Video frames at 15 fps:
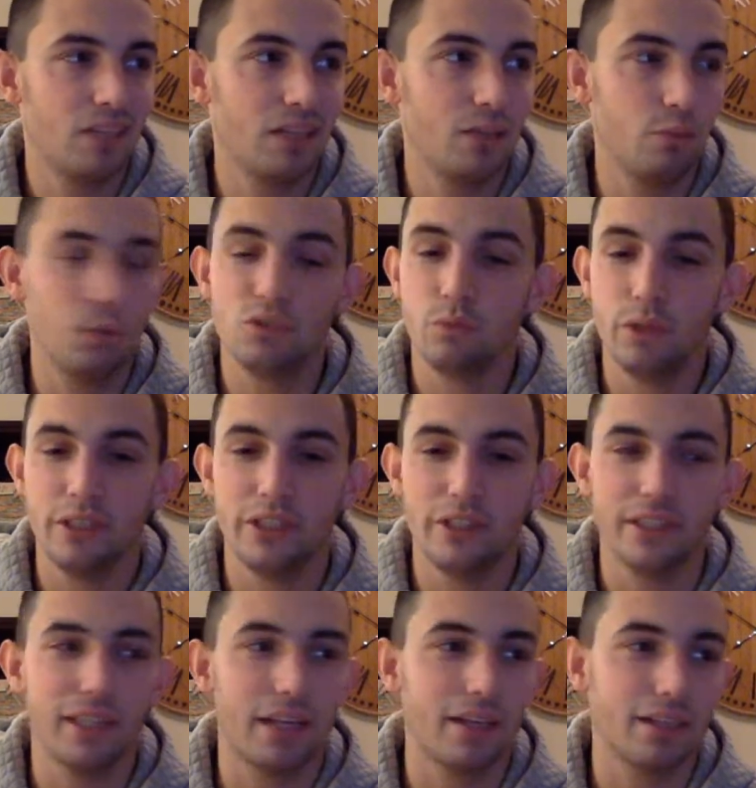it was weird
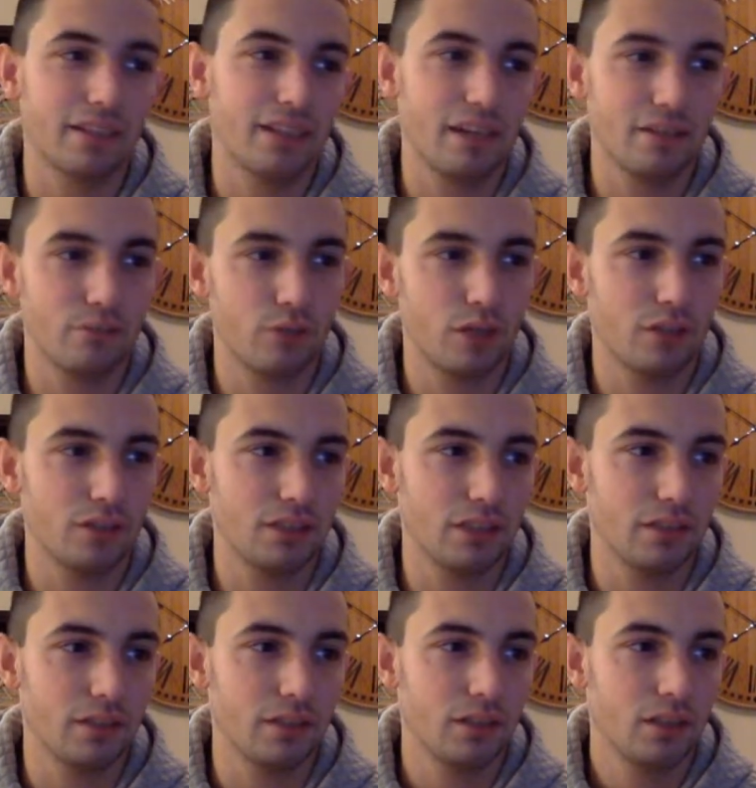hearing that, like Rinaldi's
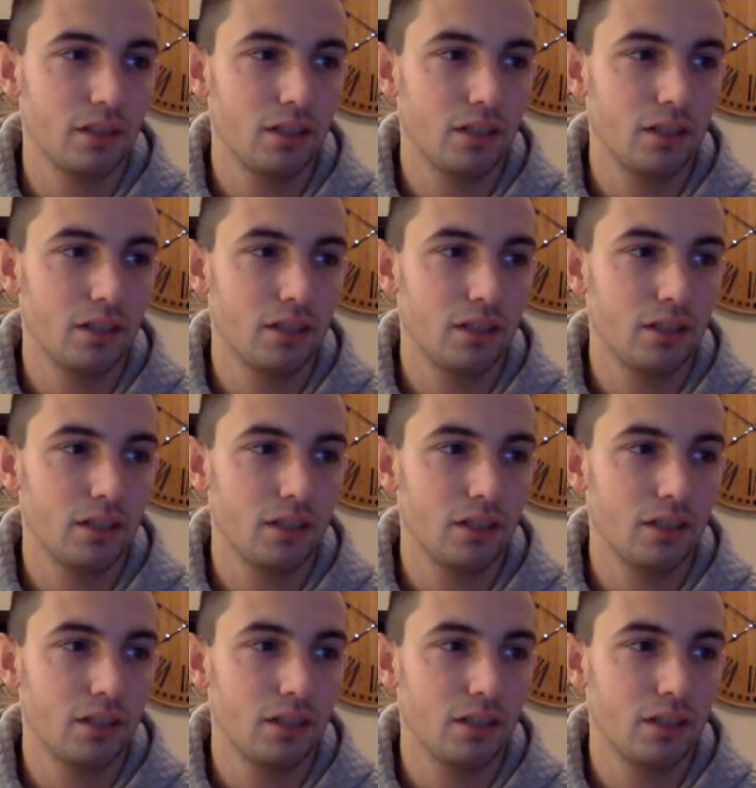leaving.